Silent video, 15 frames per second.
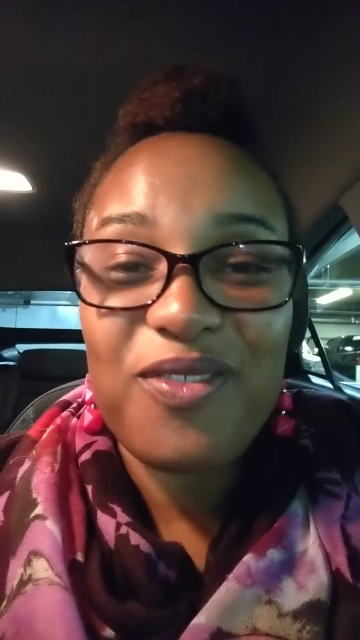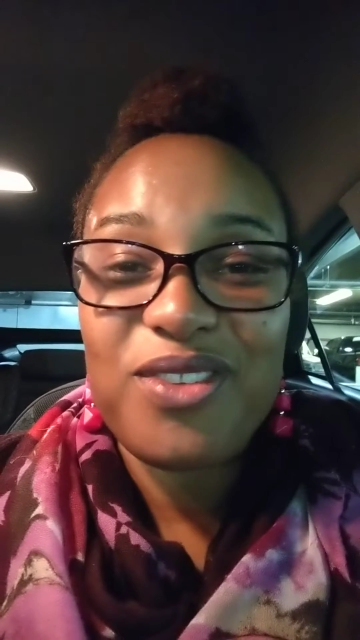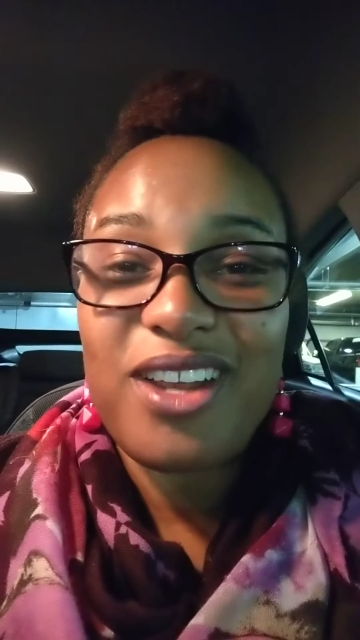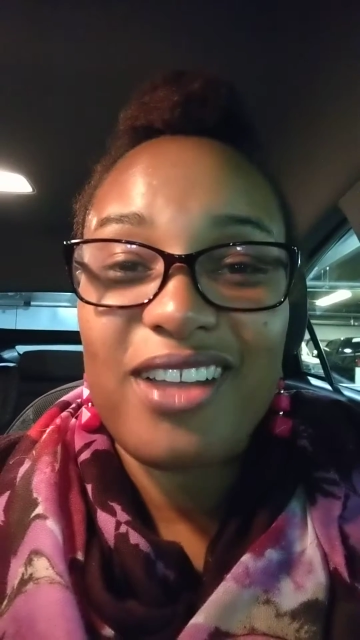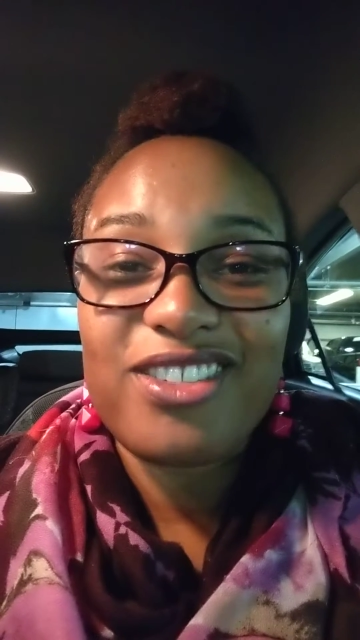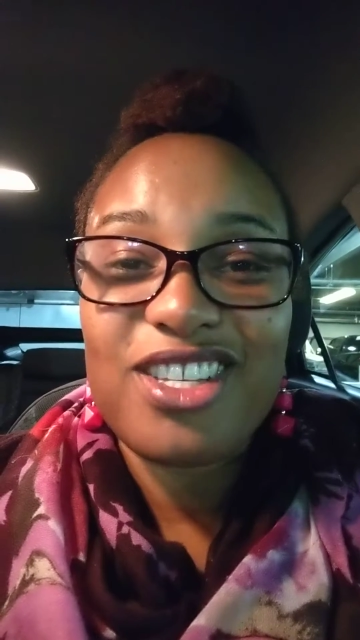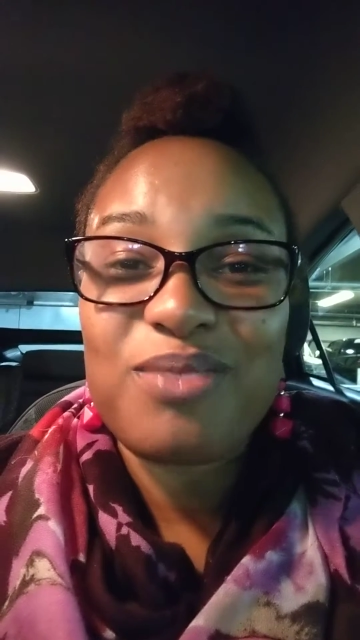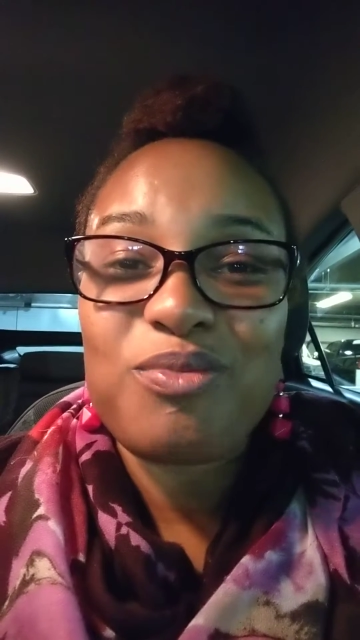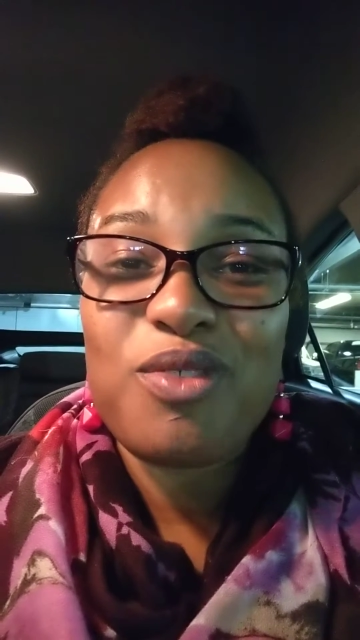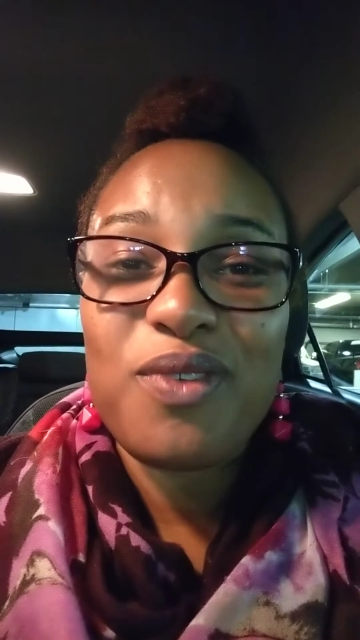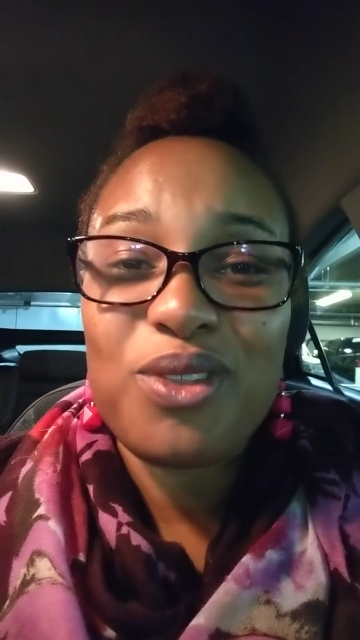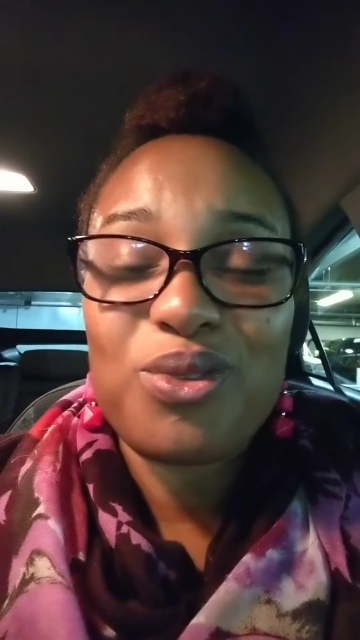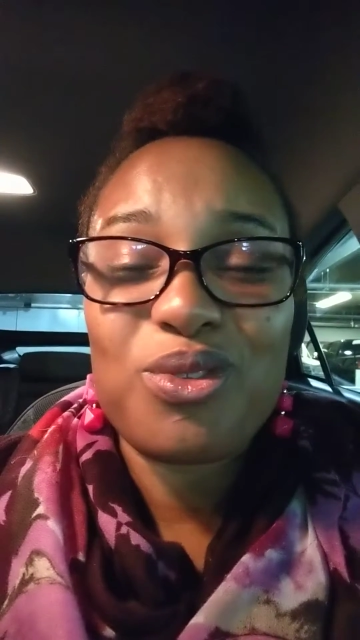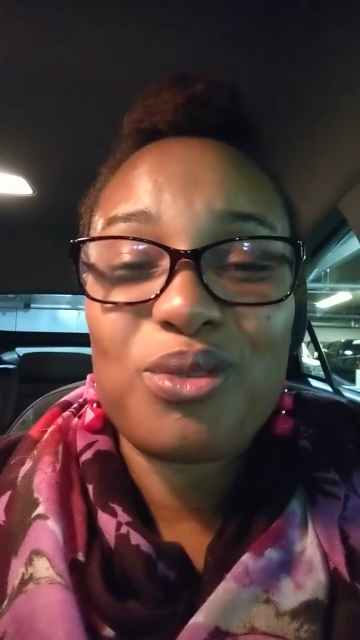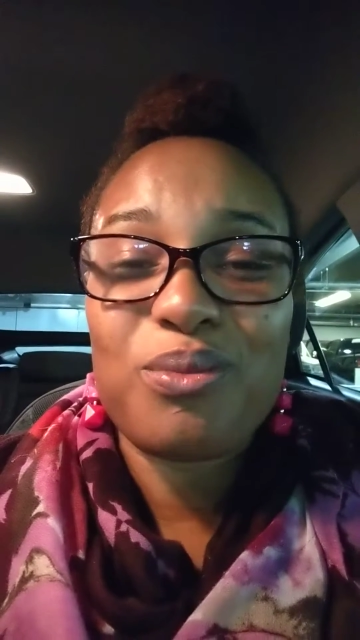You're not just moving
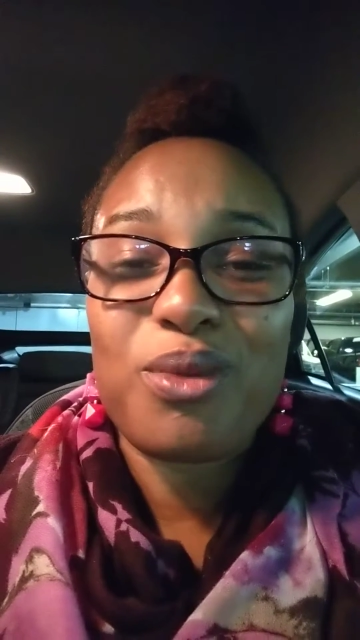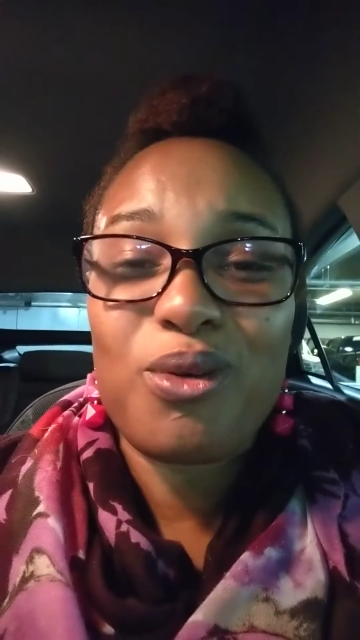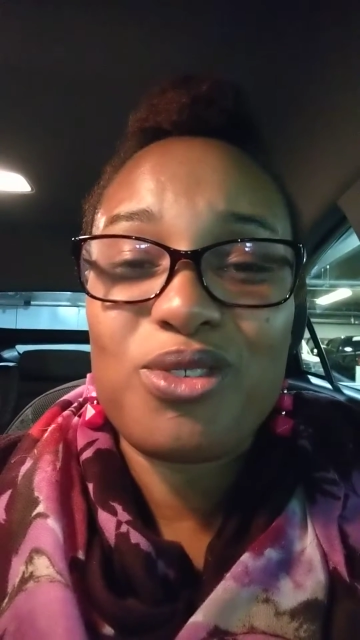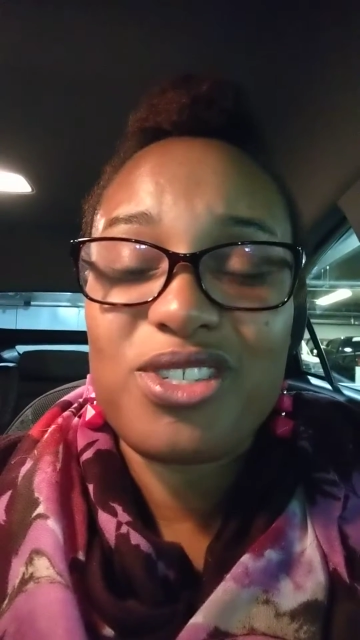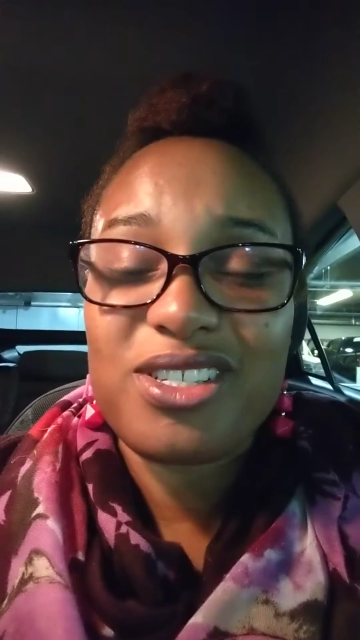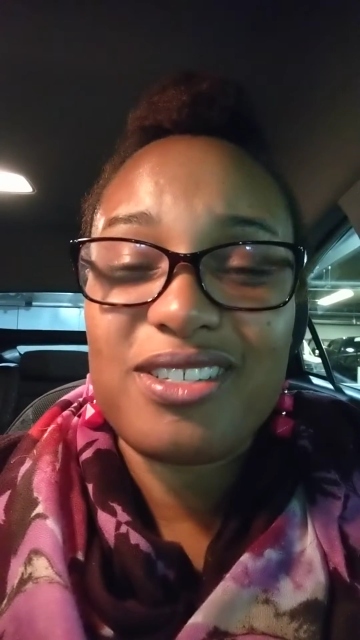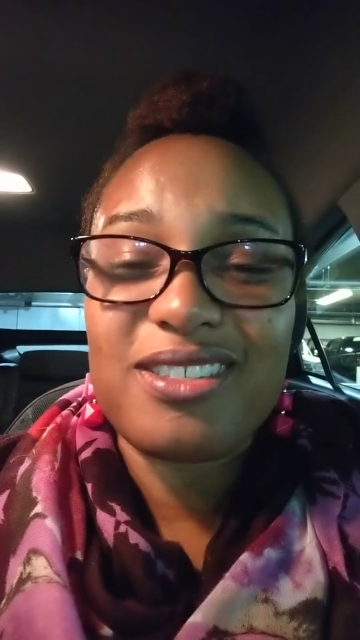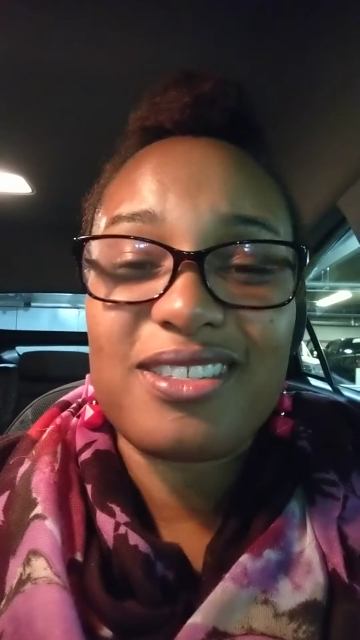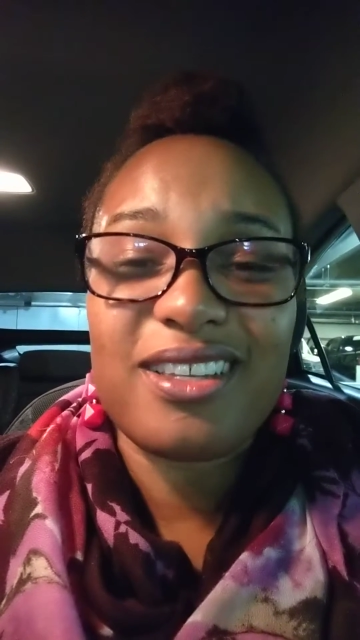through the motions.